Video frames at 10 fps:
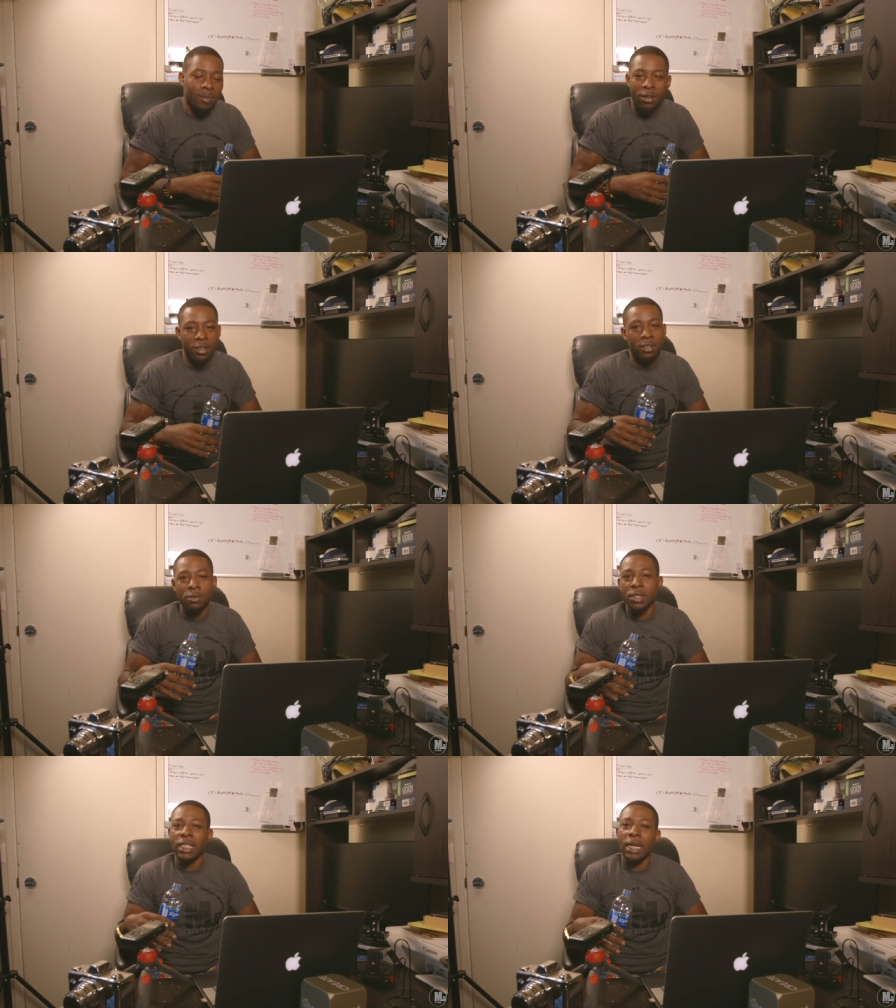I'm not going to do
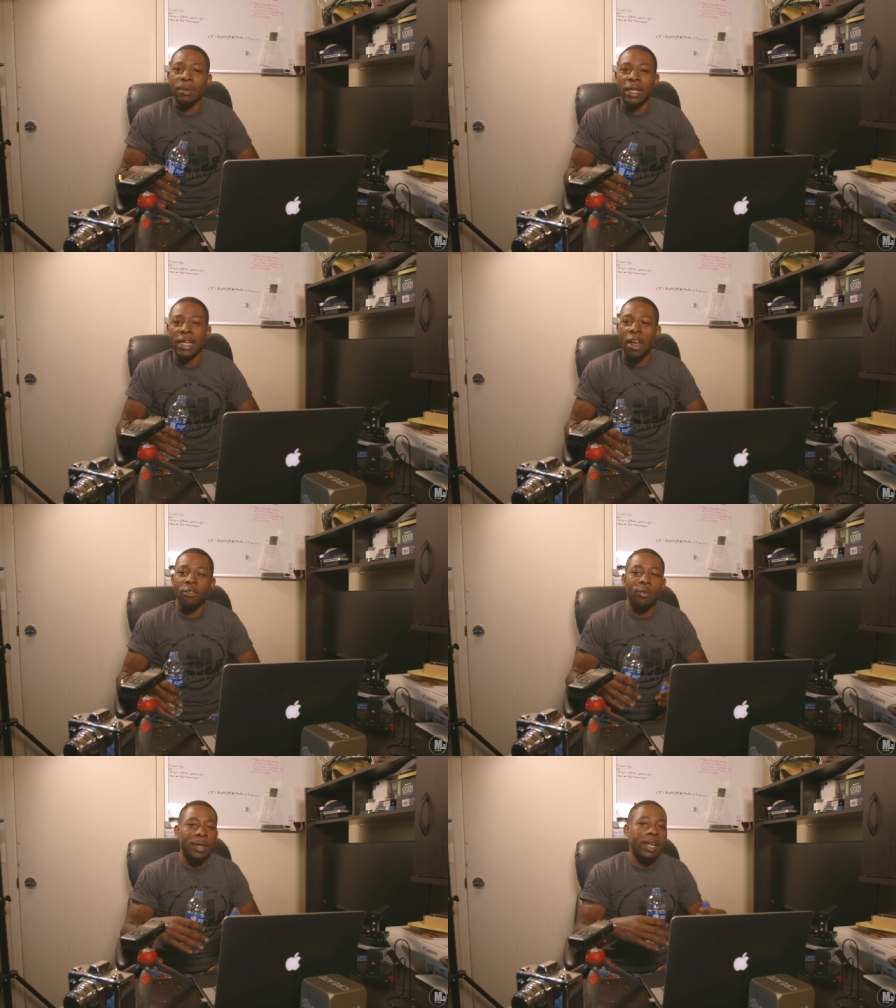the same thing
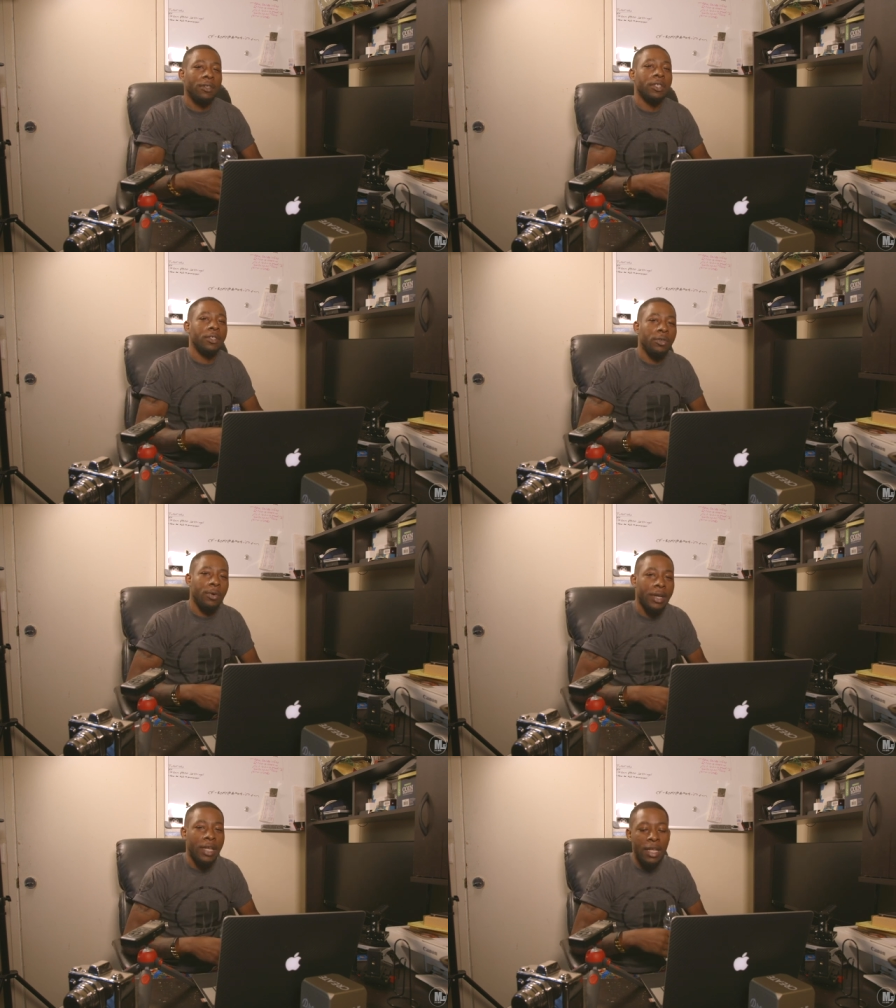everyone else is
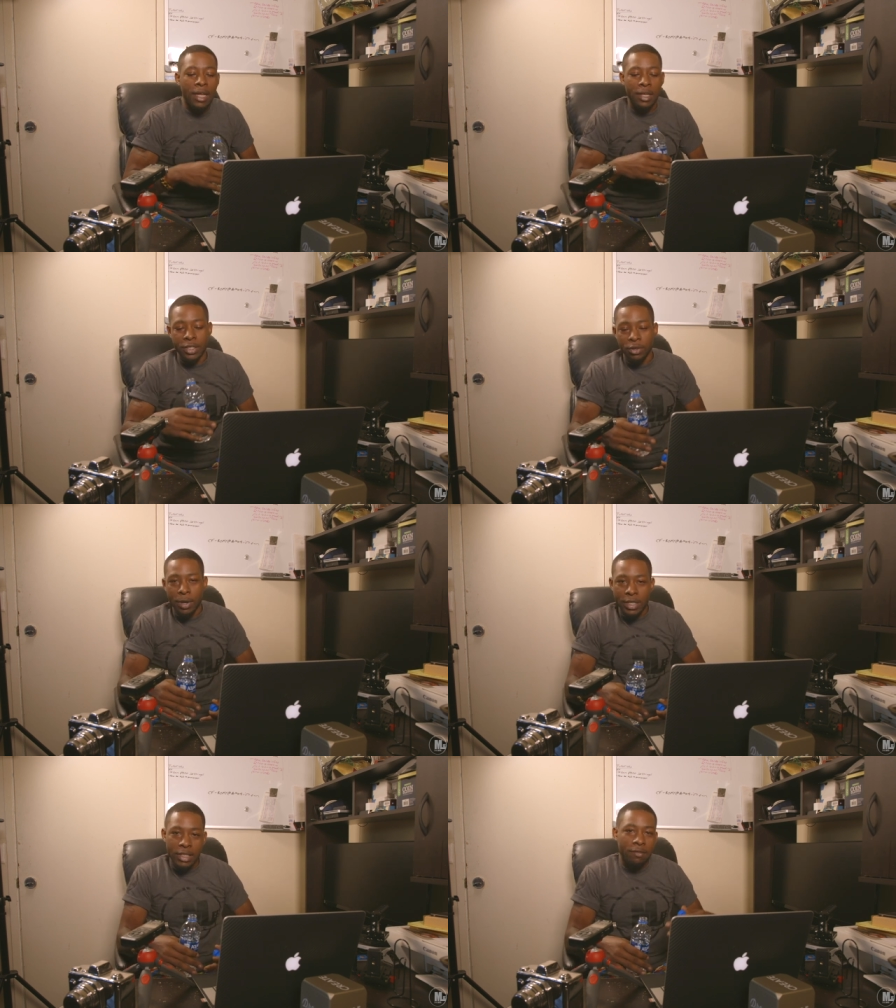doing
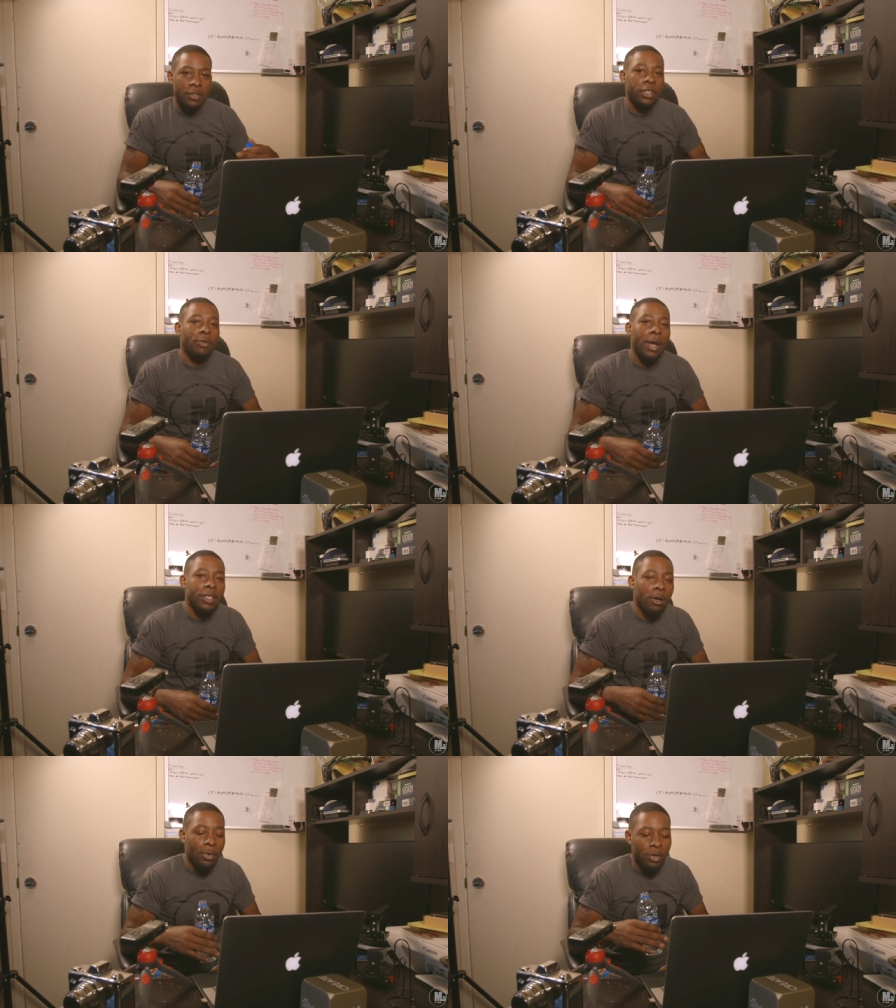generation after
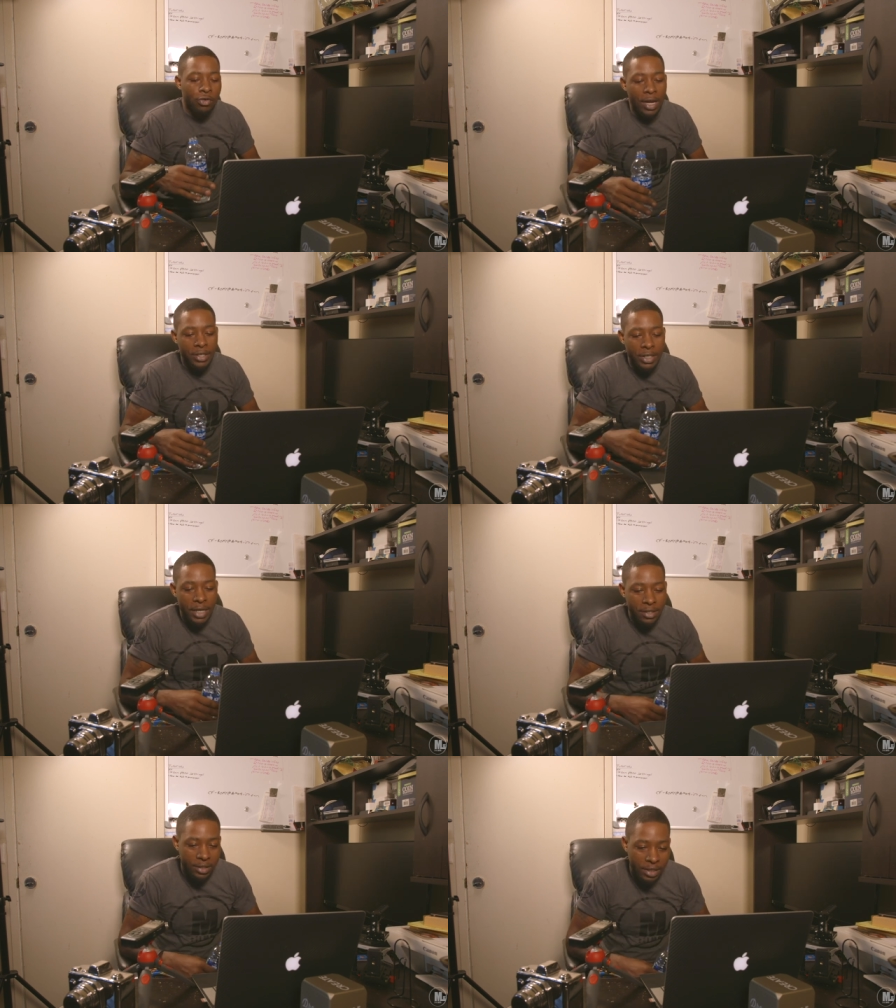generation. I want to try and
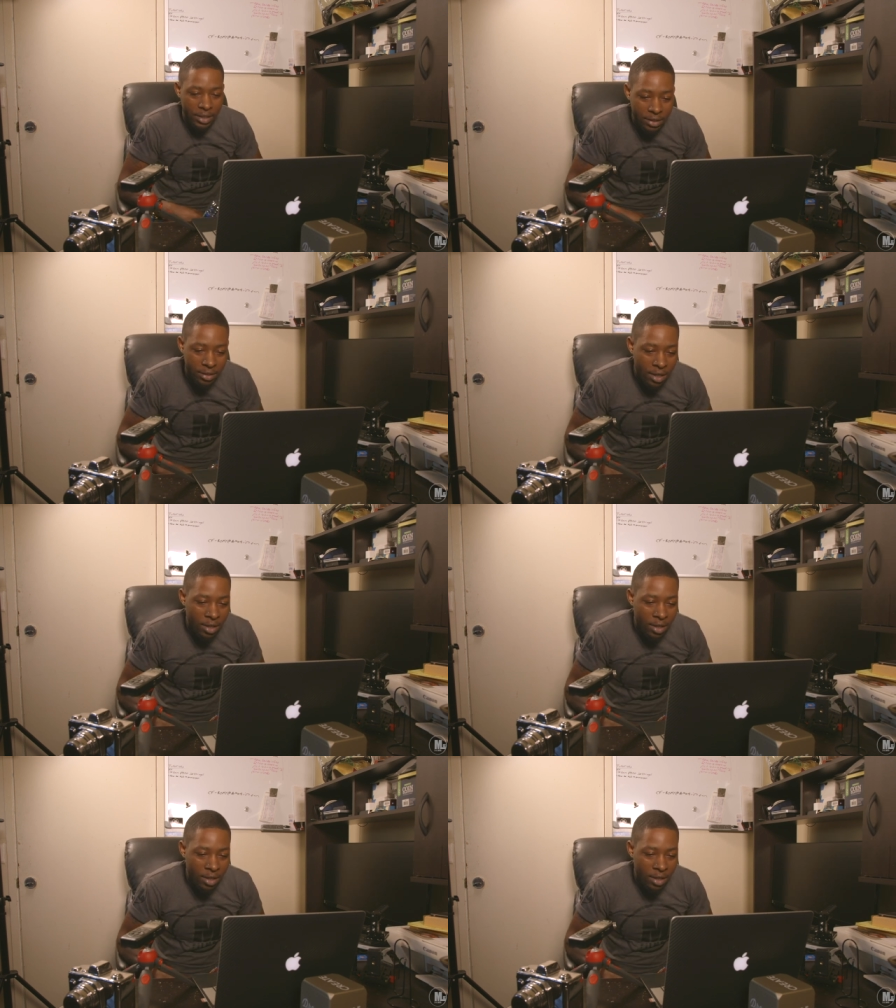change things.